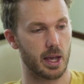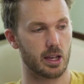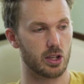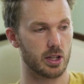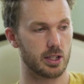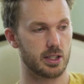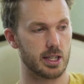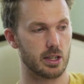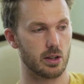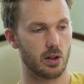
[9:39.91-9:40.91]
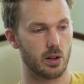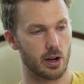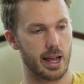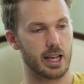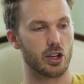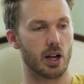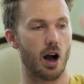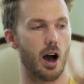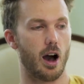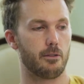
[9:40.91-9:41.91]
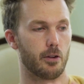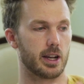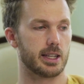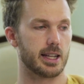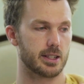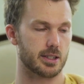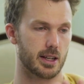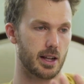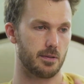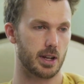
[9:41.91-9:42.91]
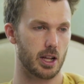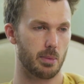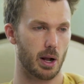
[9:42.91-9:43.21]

a good deal or a good offer in that Sunday video,